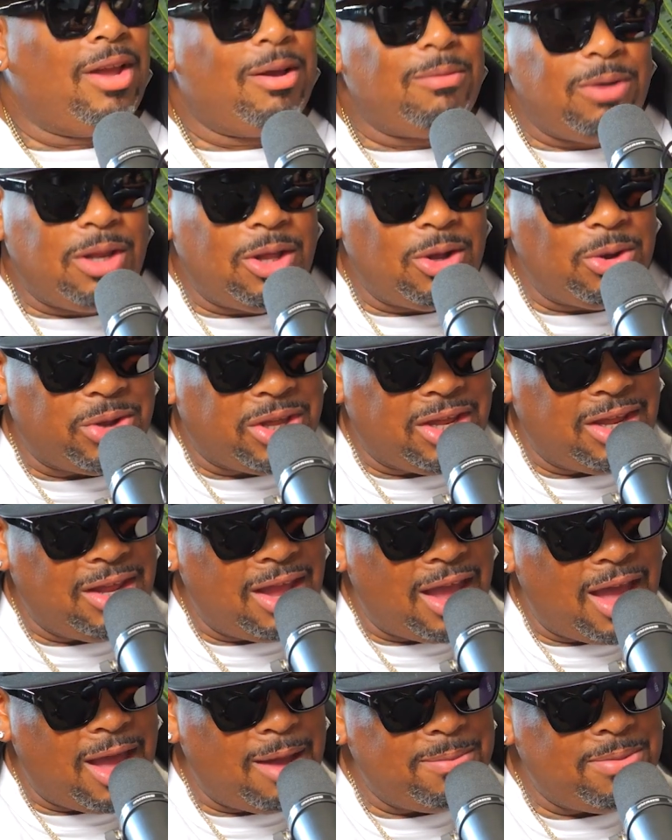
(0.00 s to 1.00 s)
I'm low-key
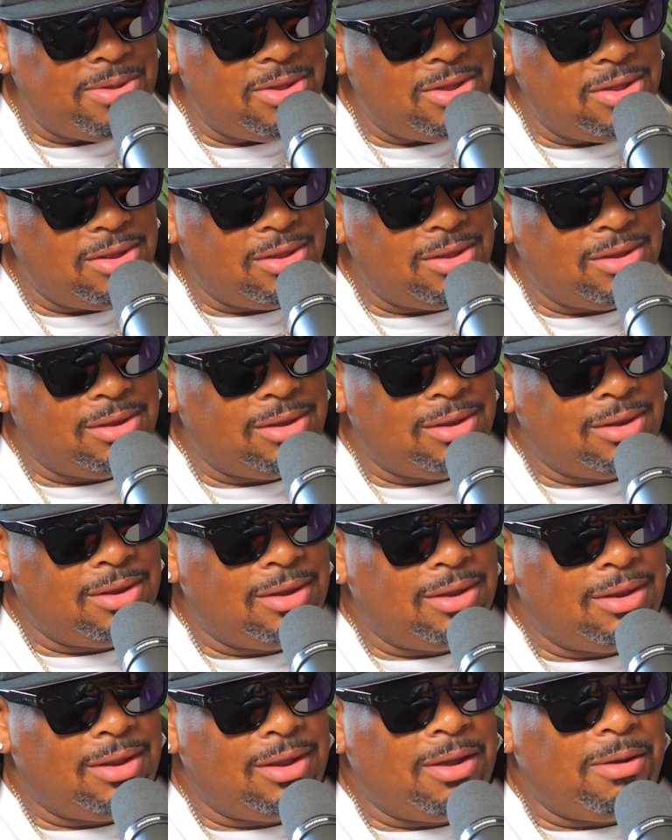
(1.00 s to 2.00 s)
happy,
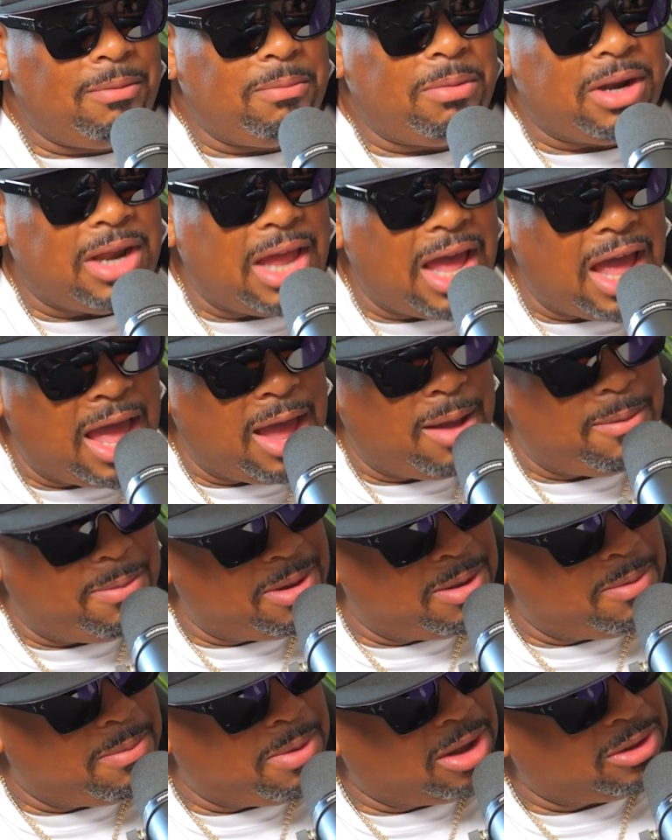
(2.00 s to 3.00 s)
but not
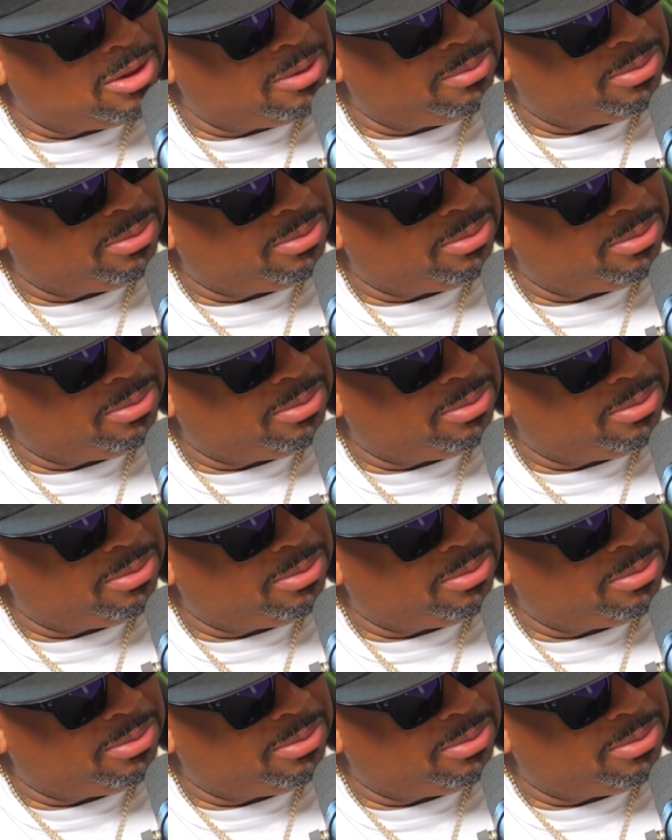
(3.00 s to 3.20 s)
happy about the